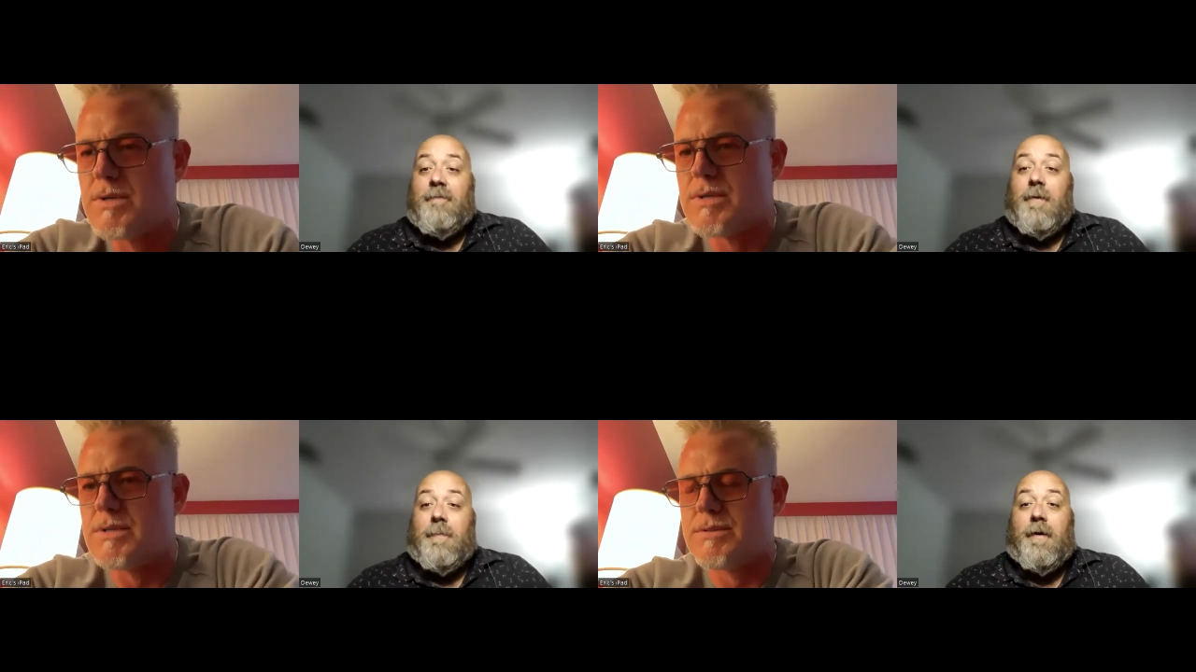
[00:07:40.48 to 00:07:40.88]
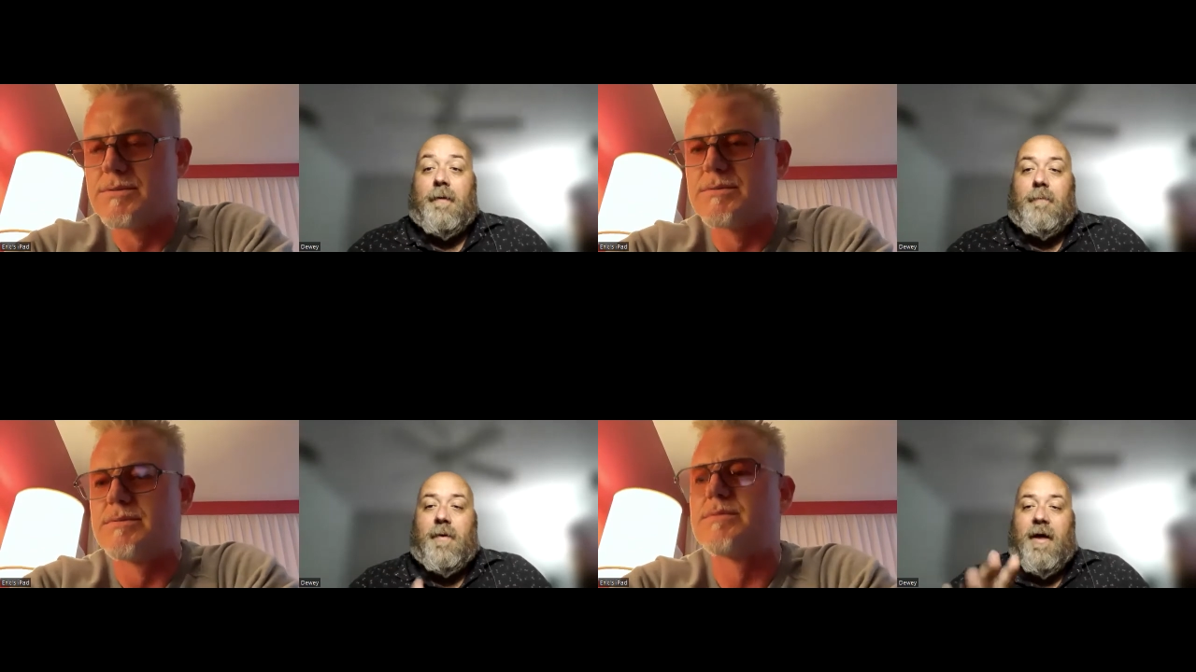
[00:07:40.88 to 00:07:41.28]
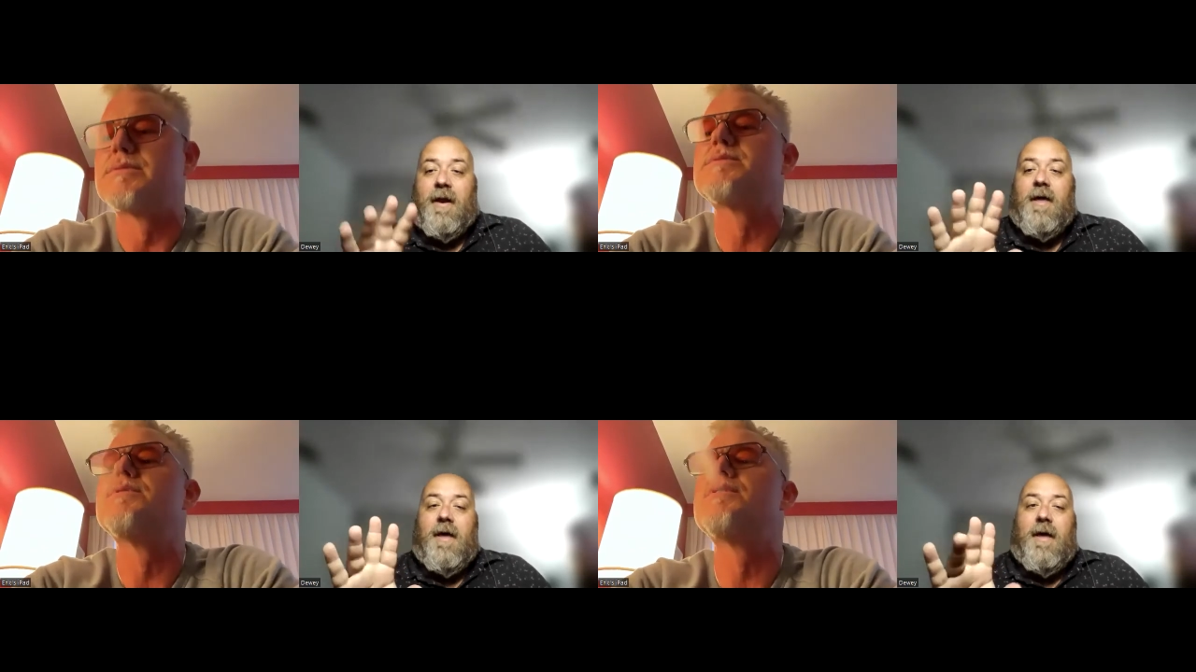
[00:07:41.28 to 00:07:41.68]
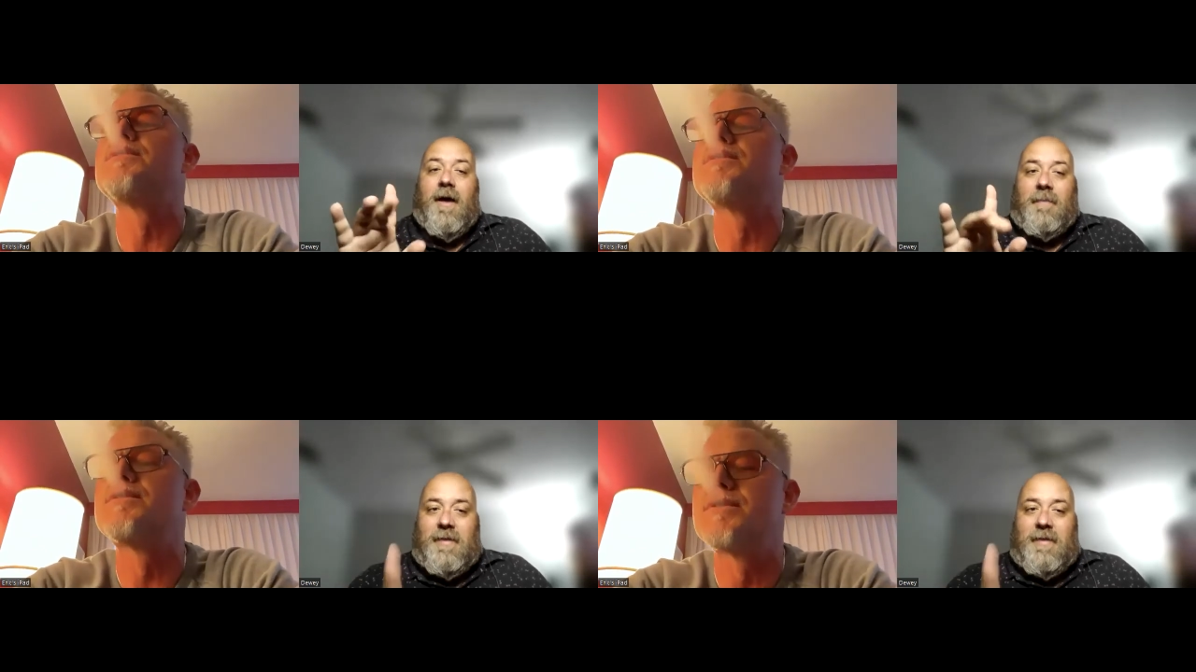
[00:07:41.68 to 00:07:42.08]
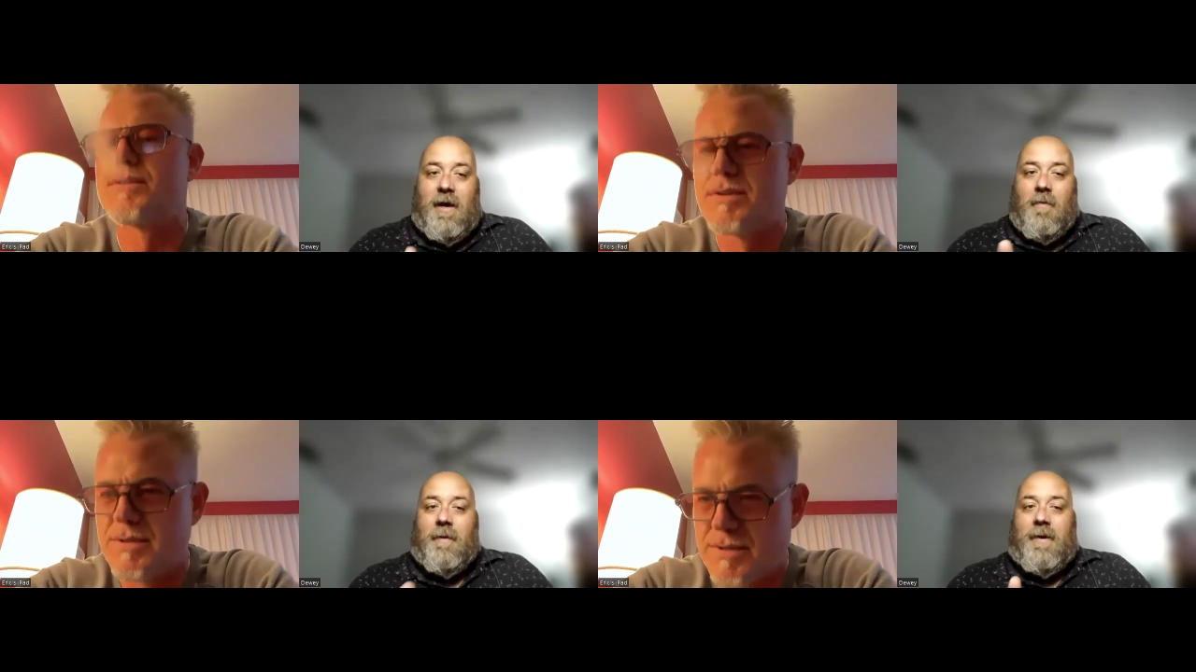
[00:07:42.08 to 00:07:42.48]
Speaker 1: football, but I'm going to tell you
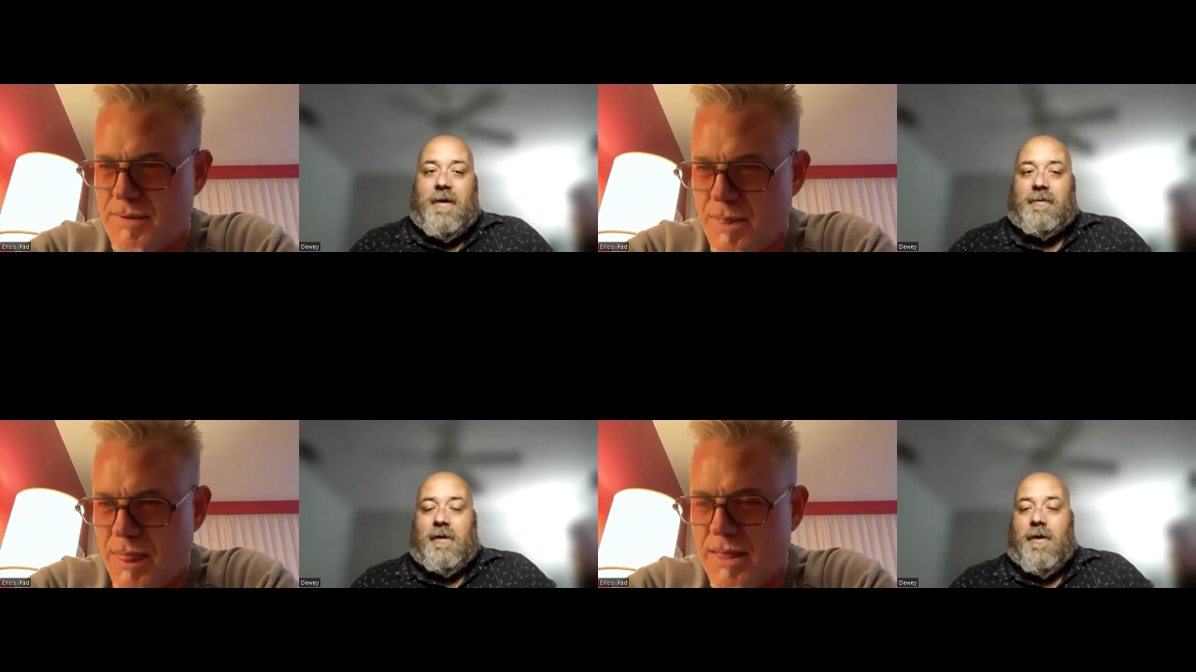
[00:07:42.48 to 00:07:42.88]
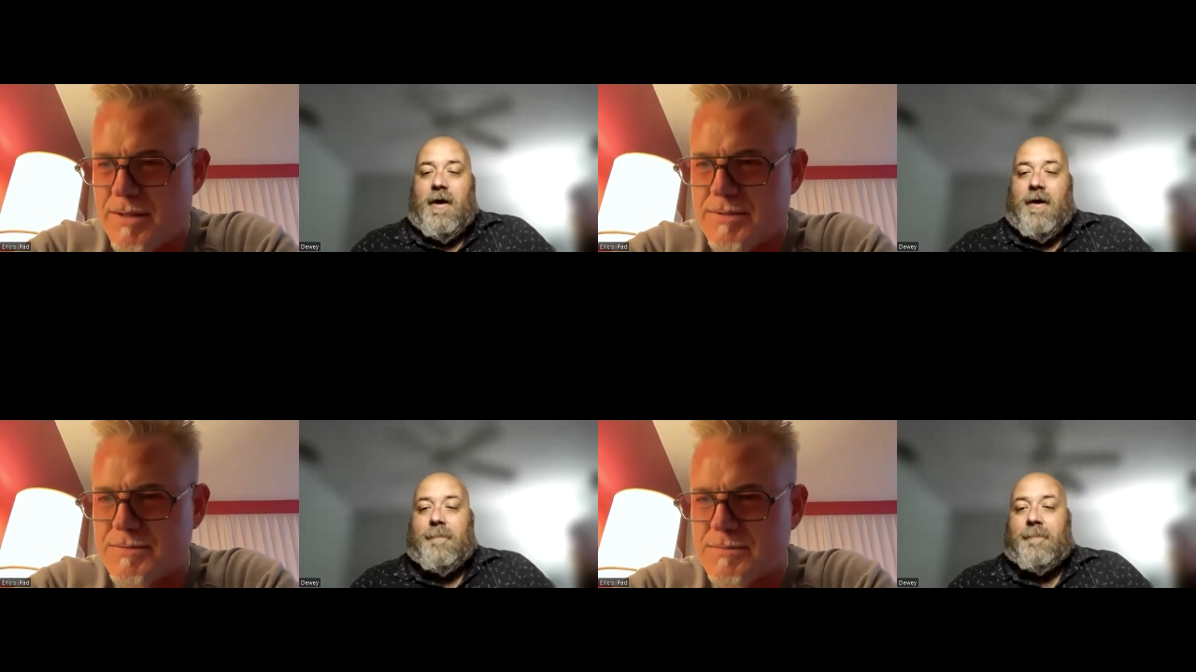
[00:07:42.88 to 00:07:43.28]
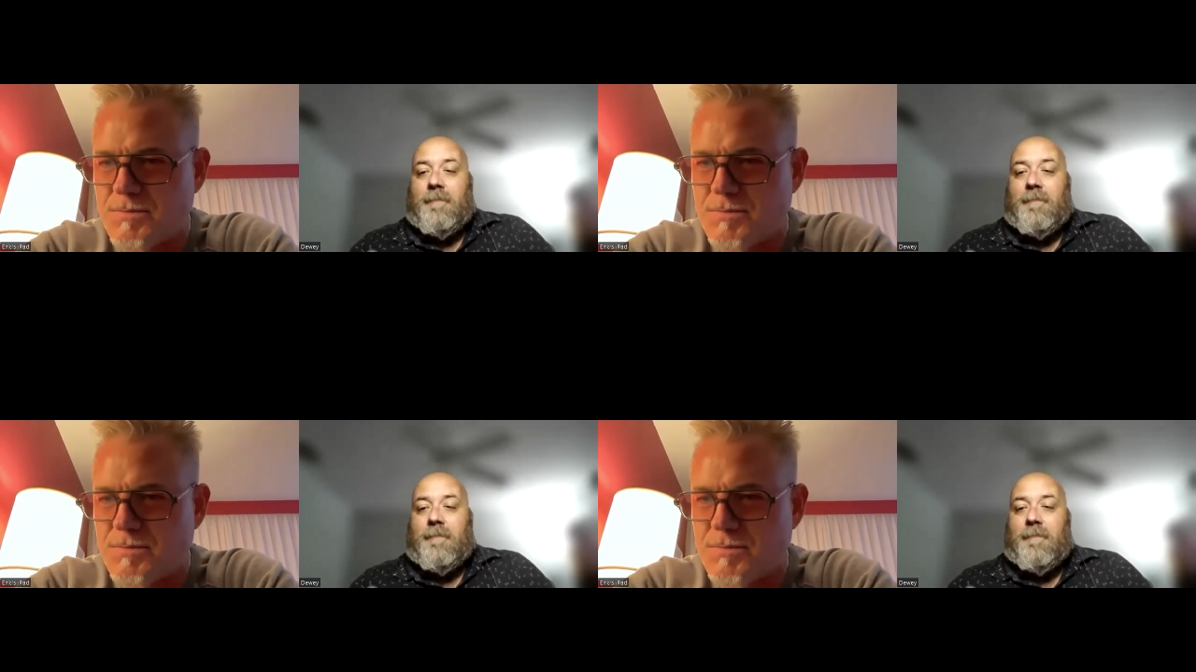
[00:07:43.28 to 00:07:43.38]
why we disagree here.